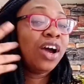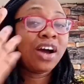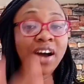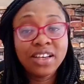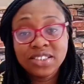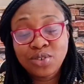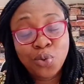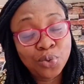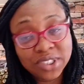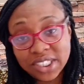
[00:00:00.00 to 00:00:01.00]
cars
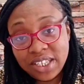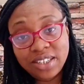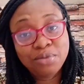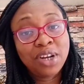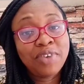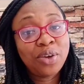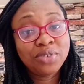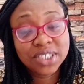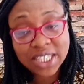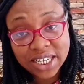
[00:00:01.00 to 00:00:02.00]
hooting, whatever you
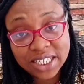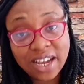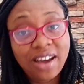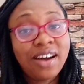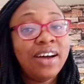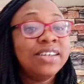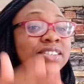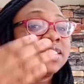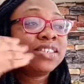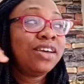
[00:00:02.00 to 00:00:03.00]
understand it
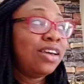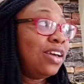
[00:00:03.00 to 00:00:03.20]
as,